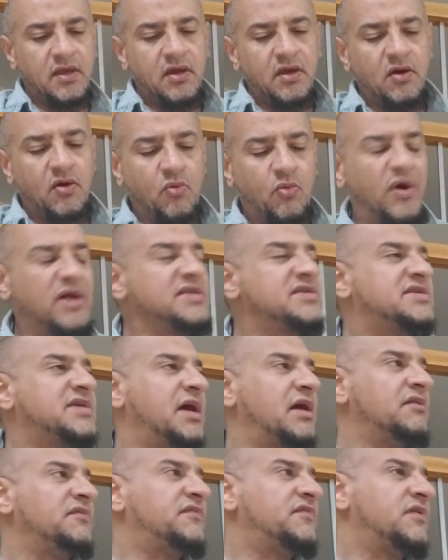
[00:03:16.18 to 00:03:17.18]

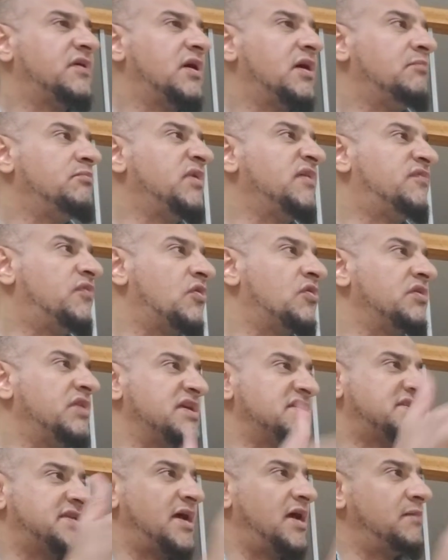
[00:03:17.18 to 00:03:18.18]
oneself before they
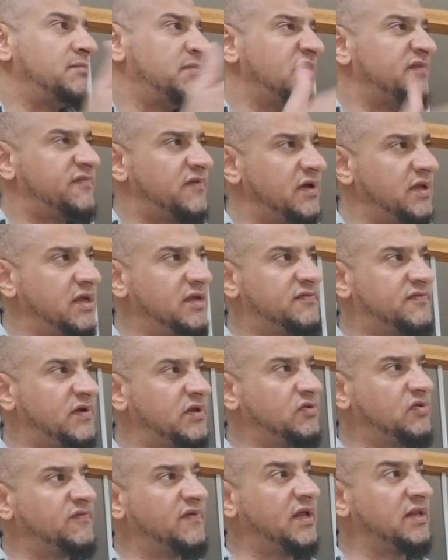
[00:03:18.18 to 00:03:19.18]
stand in
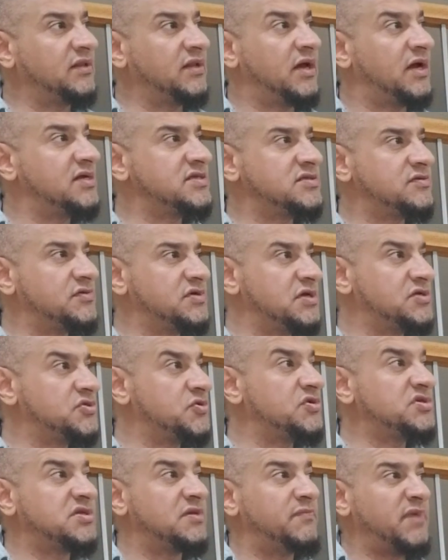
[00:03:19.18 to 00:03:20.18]
front of Allah Azza wa Jalla.
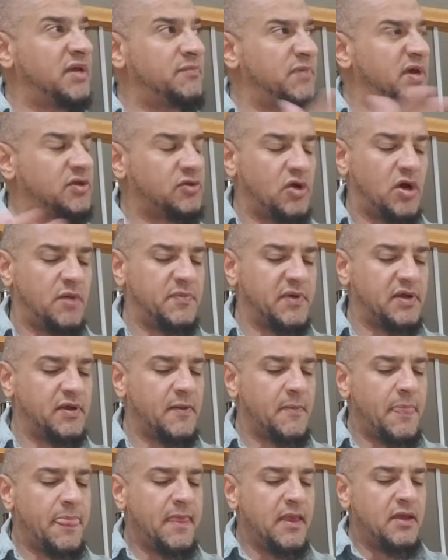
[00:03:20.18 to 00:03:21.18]
So it's a big topic.
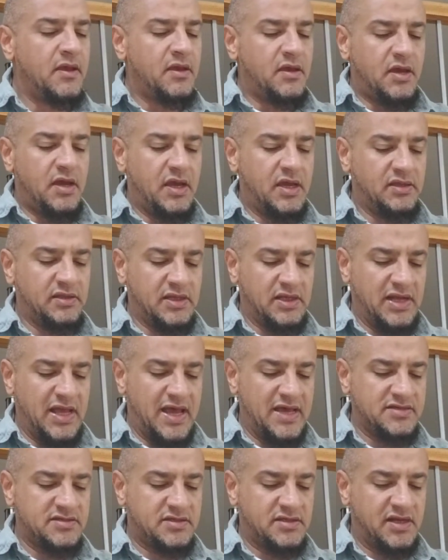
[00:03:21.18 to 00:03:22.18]
In the
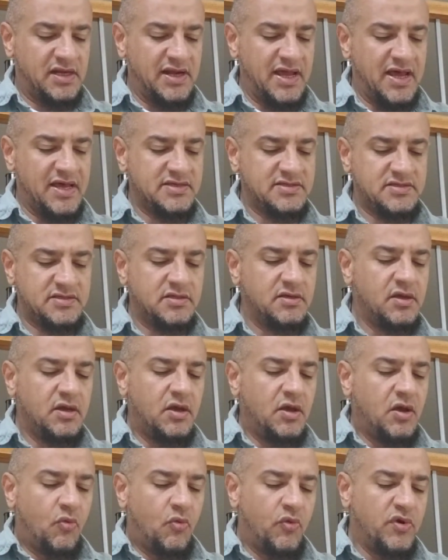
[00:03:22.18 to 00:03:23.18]
last class,
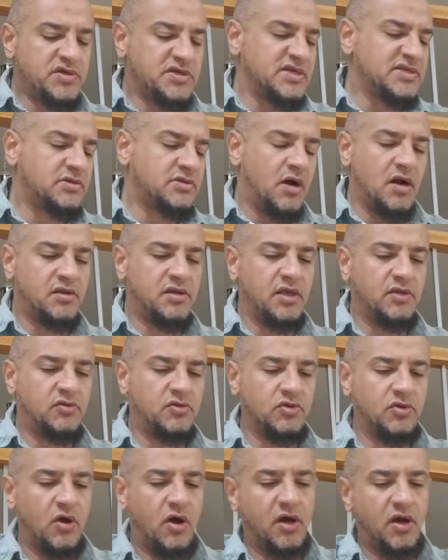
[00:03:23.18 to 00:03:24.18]
we just started
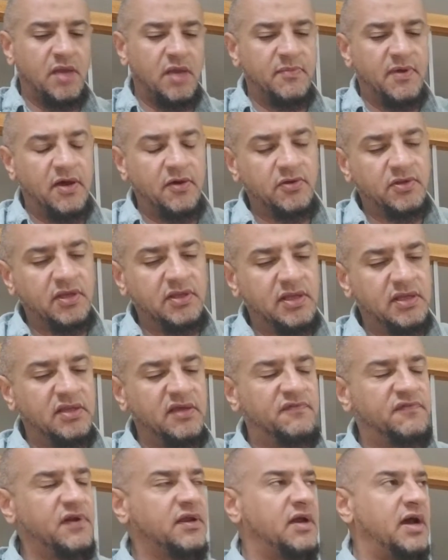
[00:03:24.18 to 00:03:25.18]
to talk about the
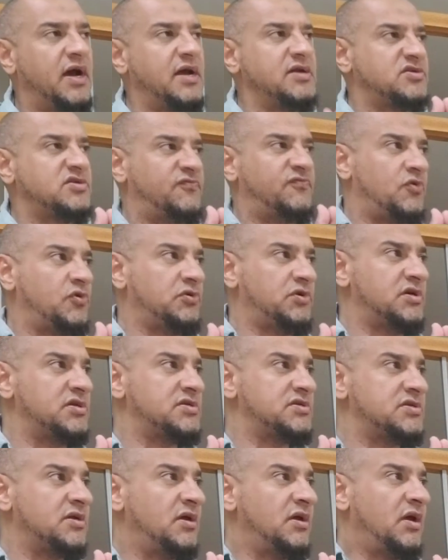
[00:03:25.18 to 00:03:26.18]
different kinds of
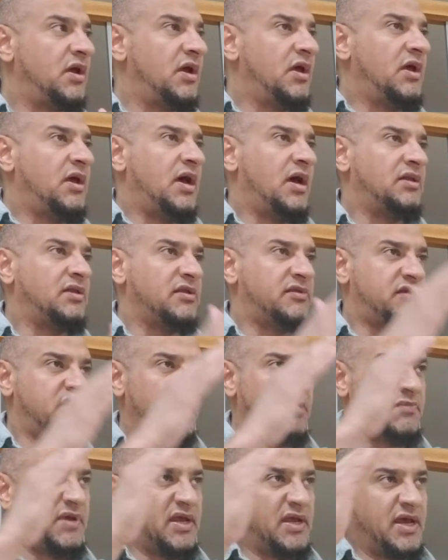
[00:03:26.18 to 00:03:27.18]
waters, and the
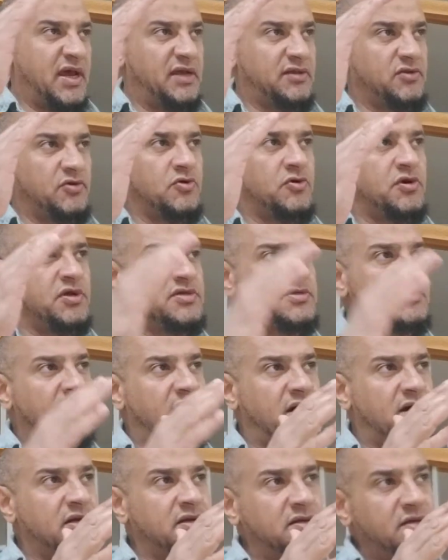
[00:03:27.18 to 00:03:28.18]
three big categories
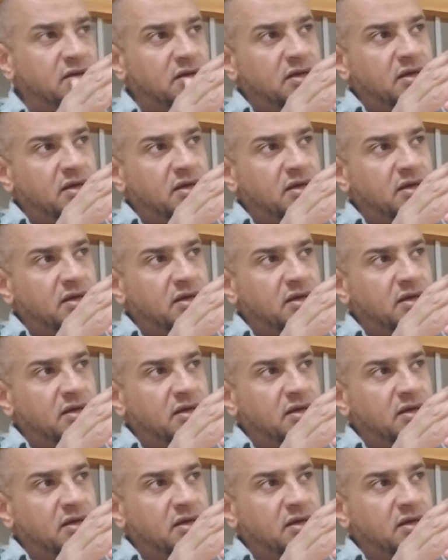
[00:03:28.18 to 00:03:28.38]
are